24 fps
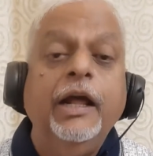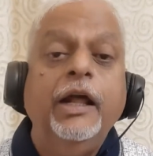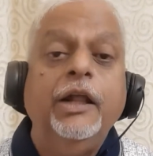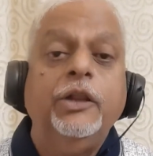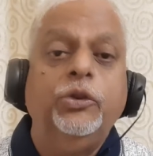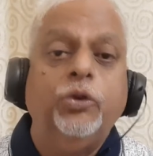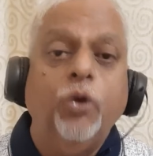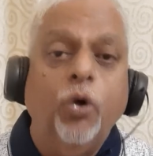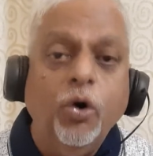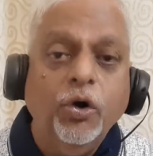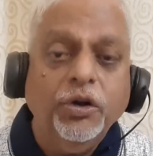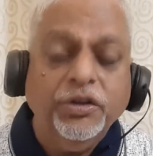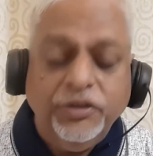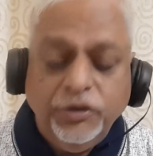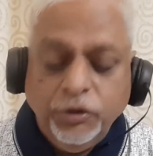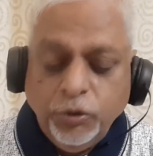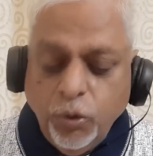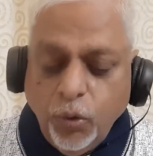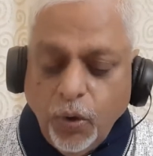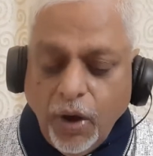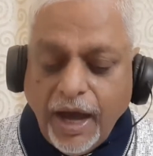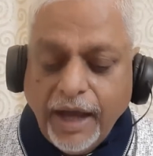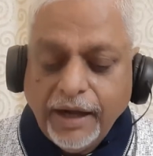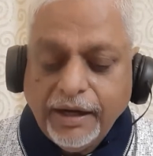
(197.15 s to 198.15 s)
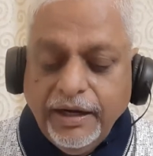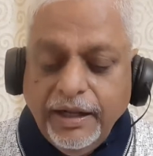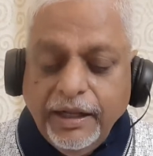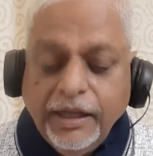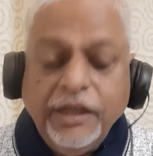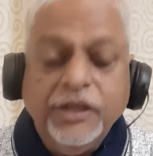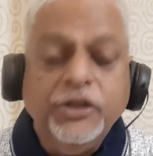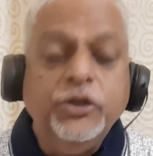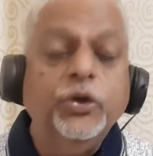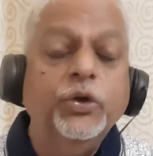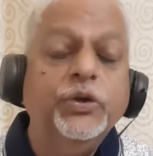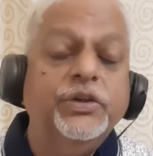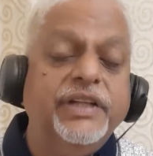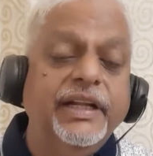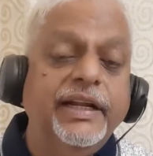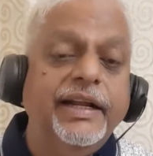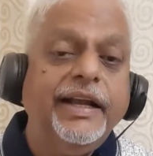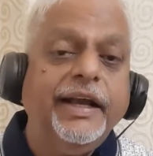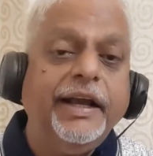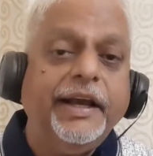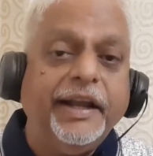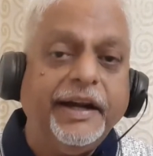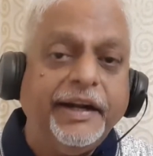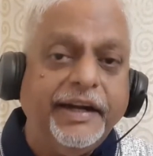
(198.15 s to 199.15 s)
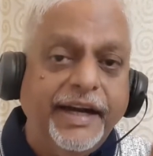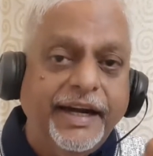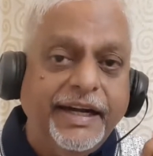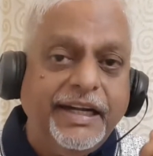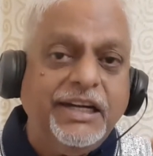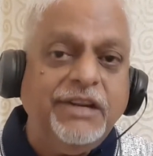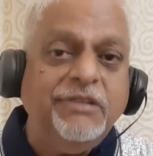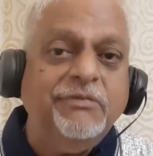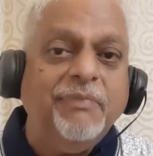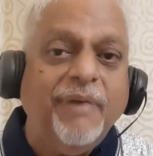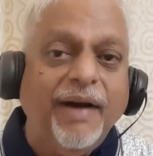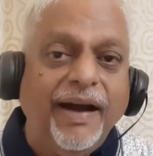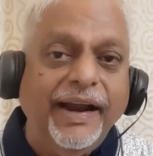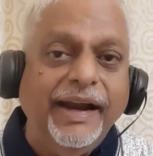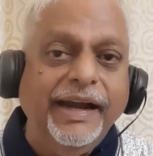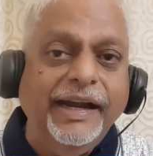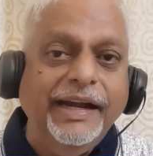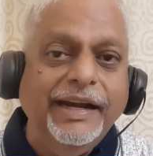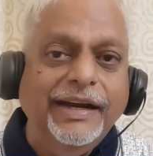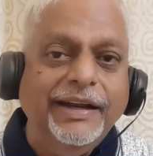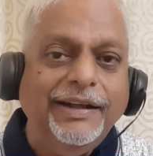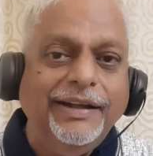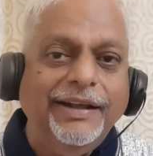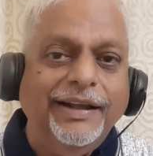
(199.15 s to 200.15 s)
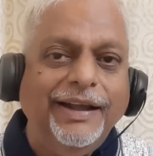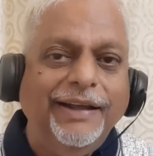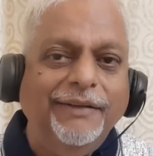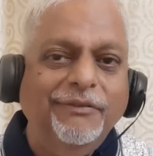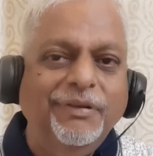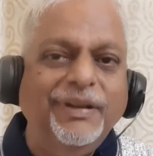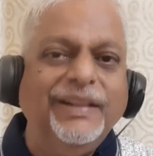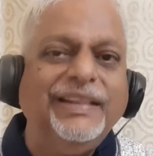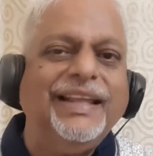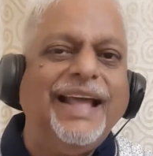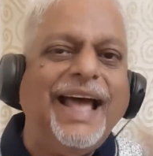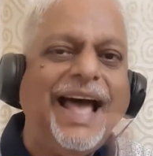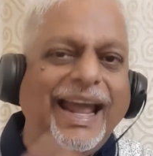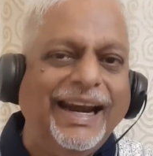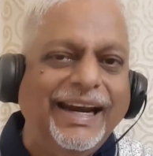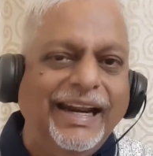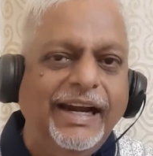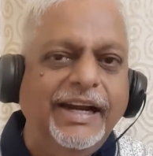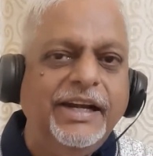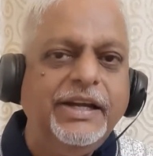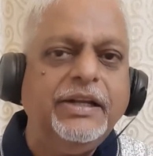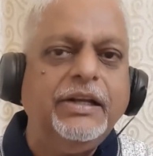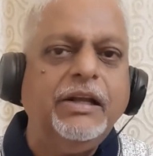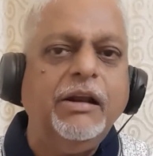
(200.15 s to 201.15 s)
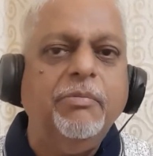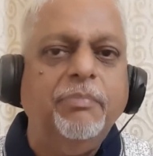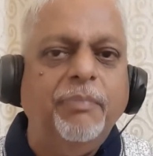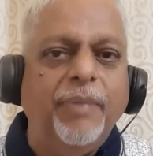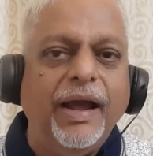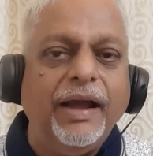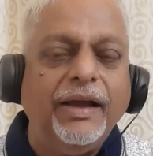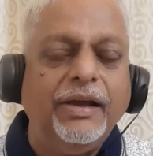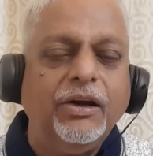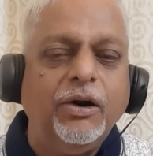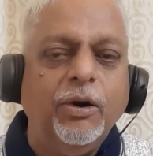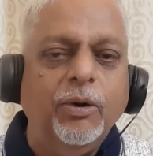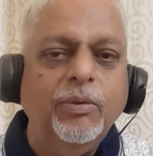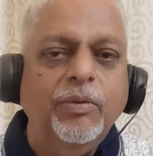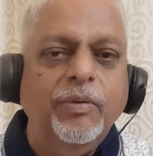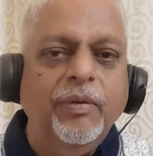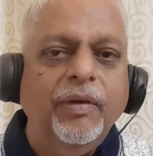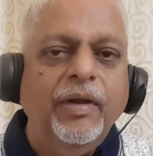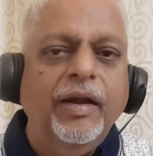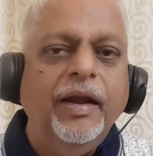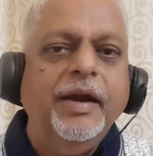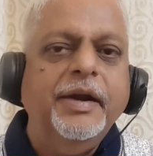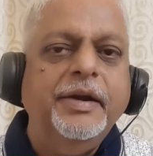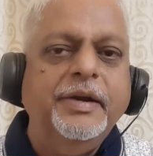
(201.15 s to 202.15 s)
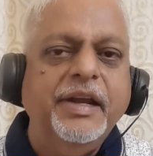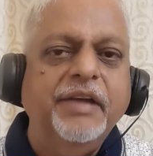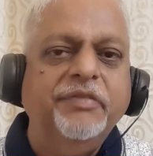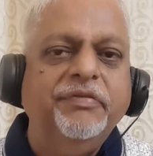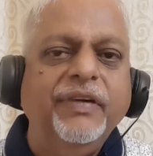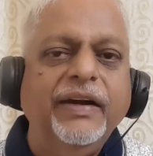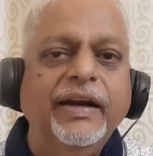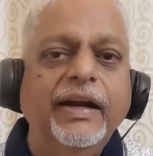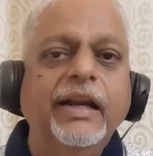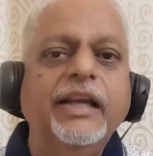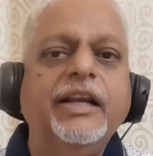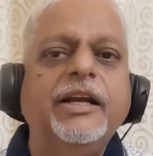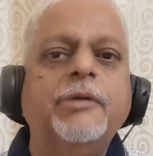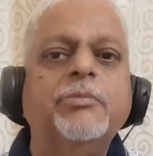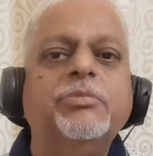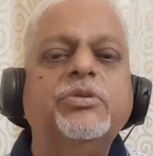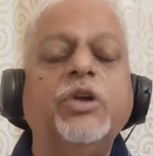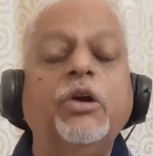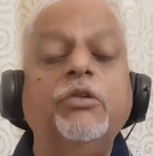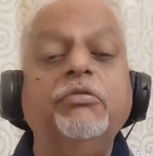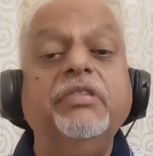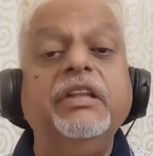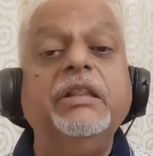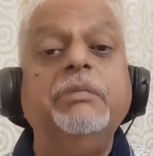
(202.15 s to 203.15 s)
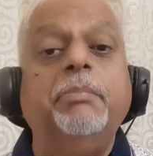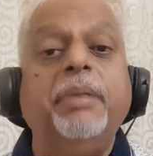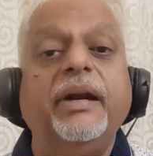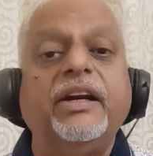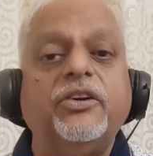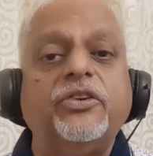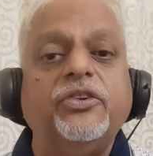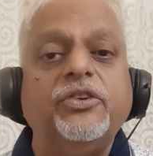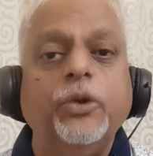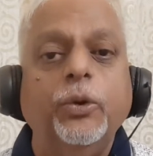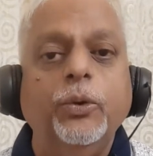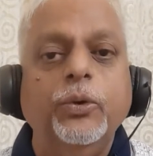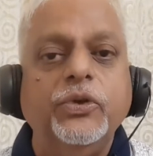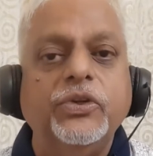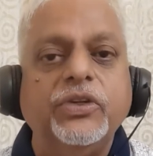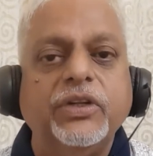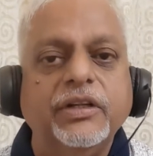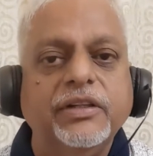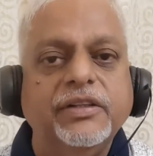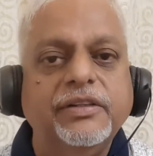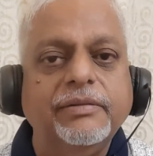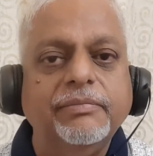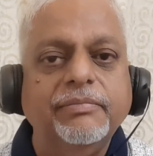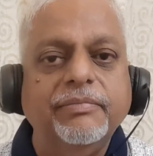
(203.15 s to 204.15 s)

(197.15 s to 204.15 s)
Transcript: Those who are using creative mind with analytical background definitely comes out with better solutions,